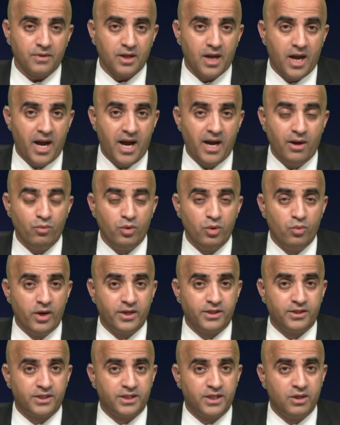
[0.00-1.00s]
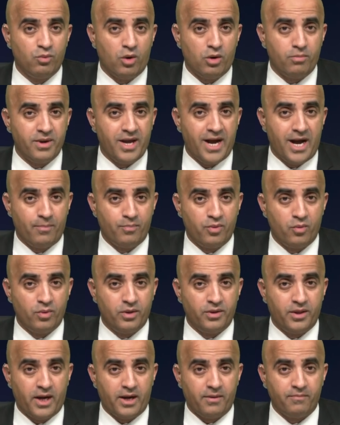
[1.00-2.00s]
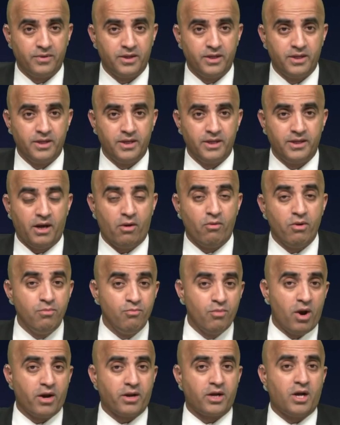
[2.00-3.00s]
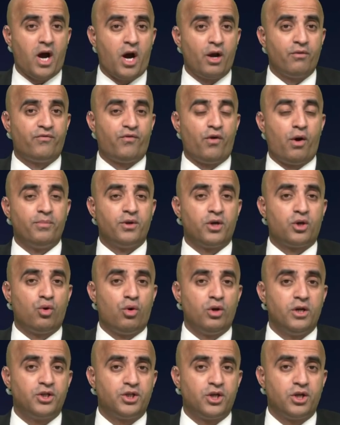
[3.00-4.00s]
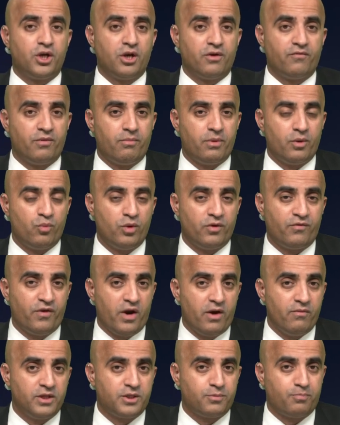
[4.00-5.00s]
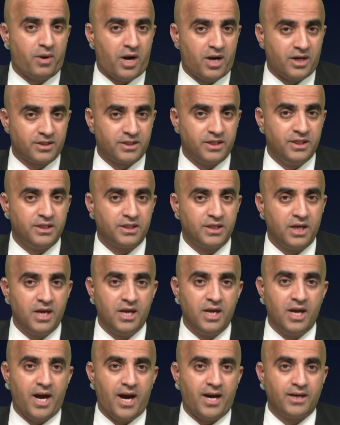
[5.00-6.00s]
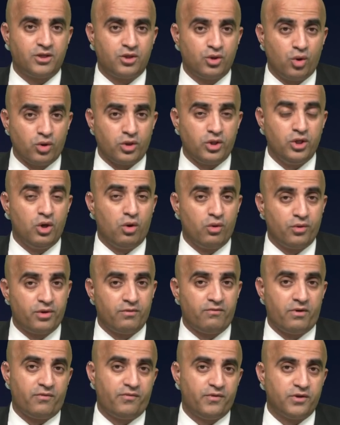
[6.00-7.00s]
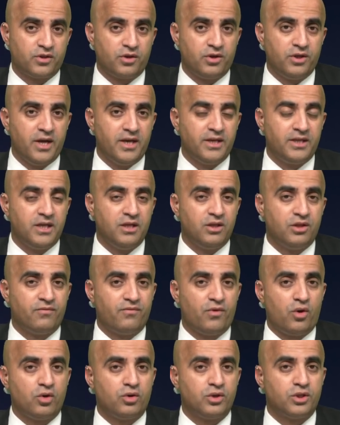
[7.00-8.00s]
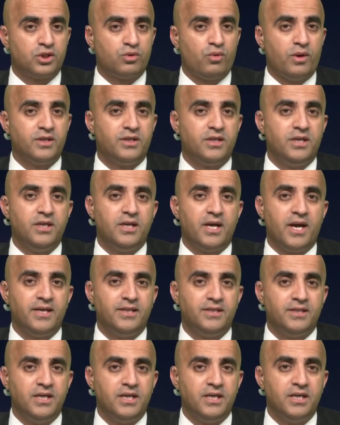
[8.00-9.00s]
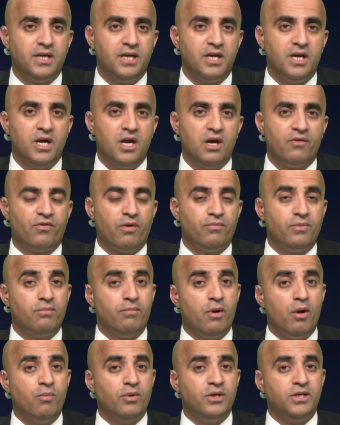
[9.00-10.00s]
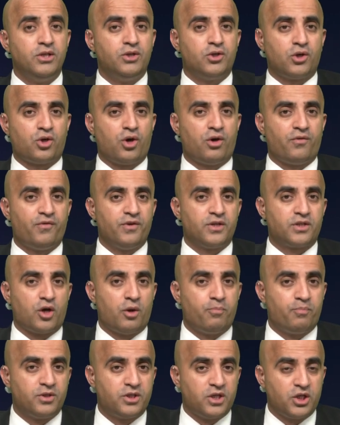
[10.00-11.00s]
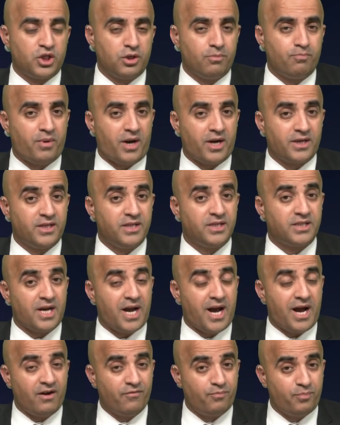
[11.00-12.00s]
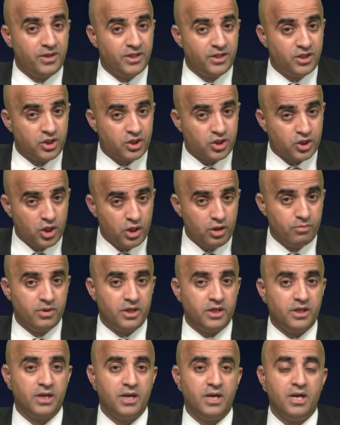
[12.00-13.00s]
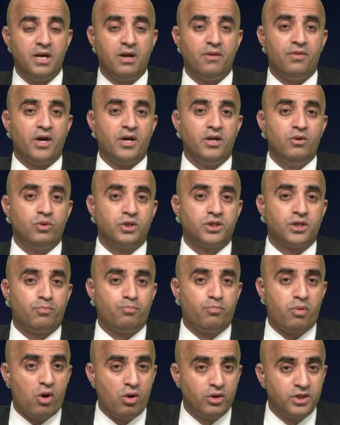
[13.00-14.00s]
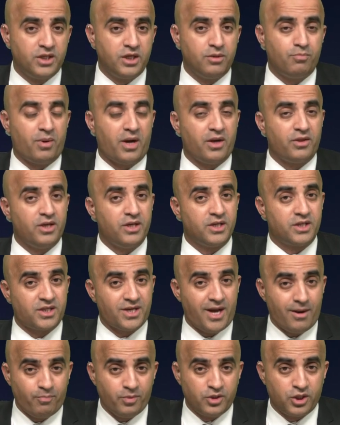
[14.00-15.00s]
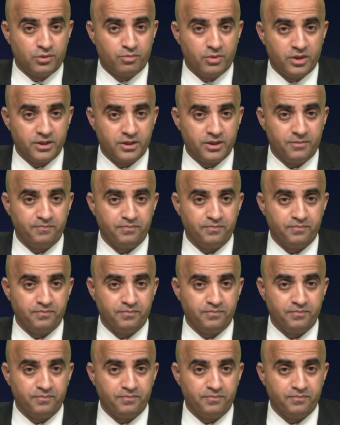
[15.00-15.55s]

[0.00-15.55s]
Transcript: and we wait to see what may happen with that. Now, Imran Khan formed a coalition government with various parties and took the oath of office on the 18th of August 2018. From the moment he took office, opposition parties have been determined that he was appointed by the establishment